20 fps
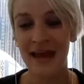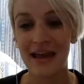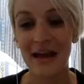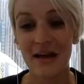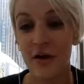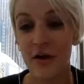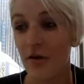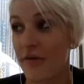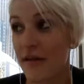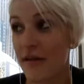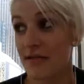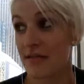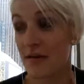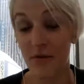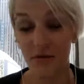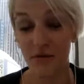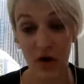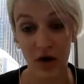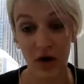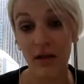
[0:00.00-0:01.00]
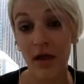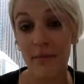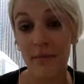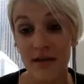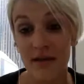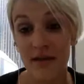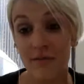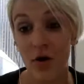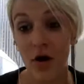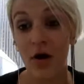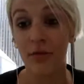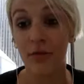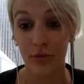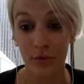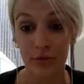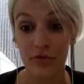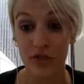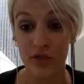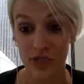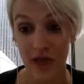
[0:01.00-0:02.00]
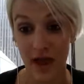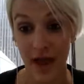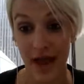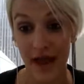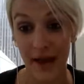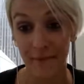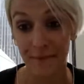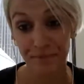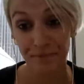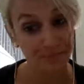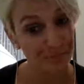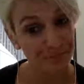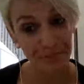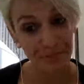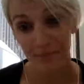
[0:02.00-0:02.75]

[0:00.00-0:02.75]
And I know that some of our alums have gone through GA,